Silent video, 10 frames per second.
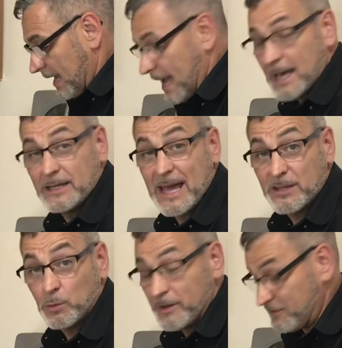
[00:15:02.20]
And
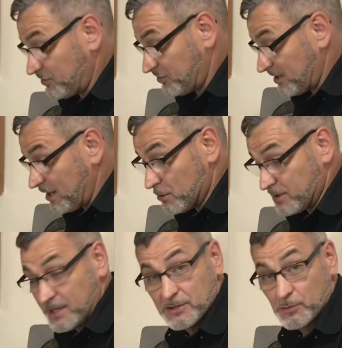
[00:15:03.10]
now that we've
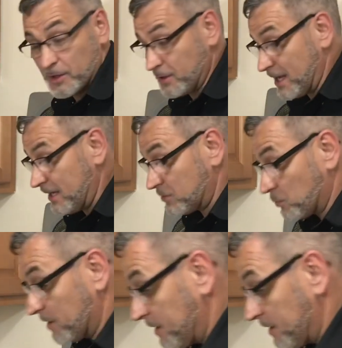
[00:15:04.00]
seared these real nice, we're